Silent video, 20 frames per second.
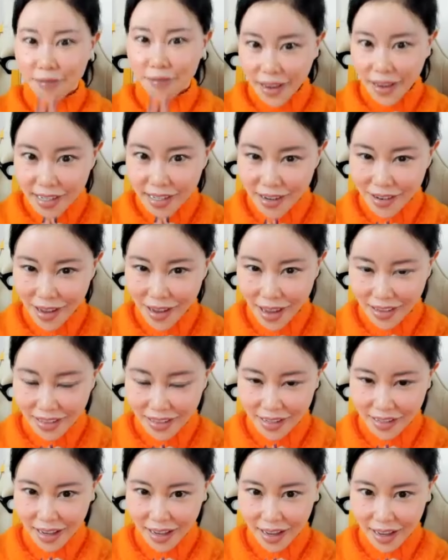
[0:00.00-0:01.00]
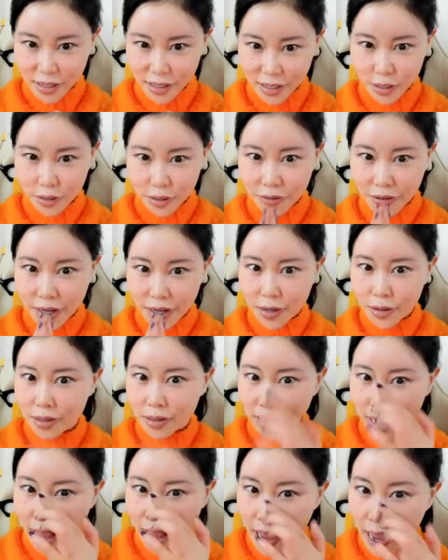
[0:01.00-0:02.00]
Facial exercise to
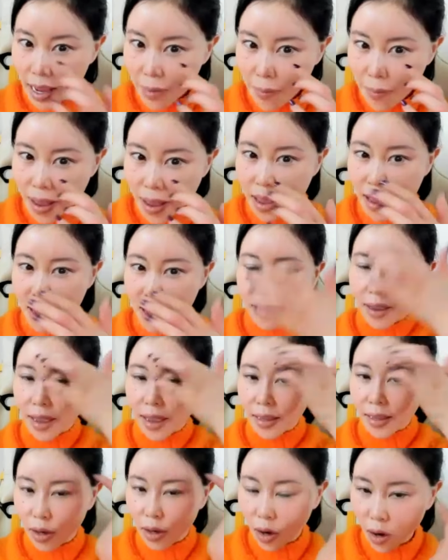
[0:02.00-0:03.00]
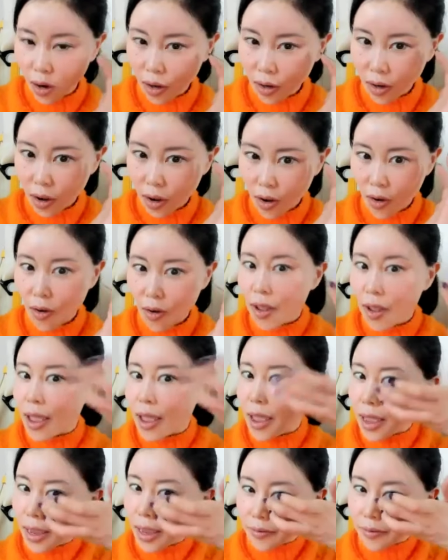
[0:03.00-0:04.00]
reduce eyebag and hollow
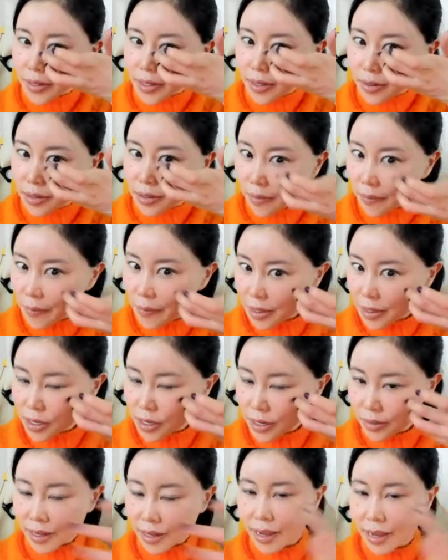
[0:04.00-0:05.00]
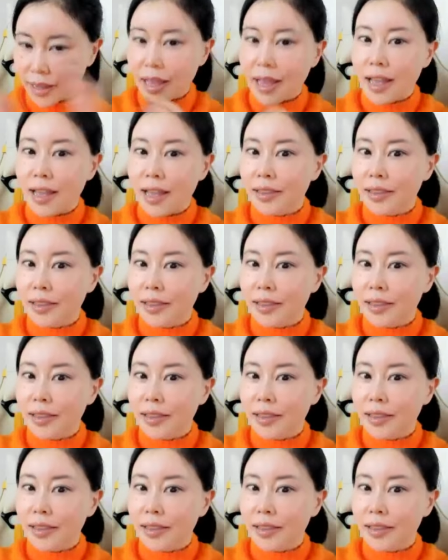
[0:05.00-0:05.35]
and reduce the mid cheekline.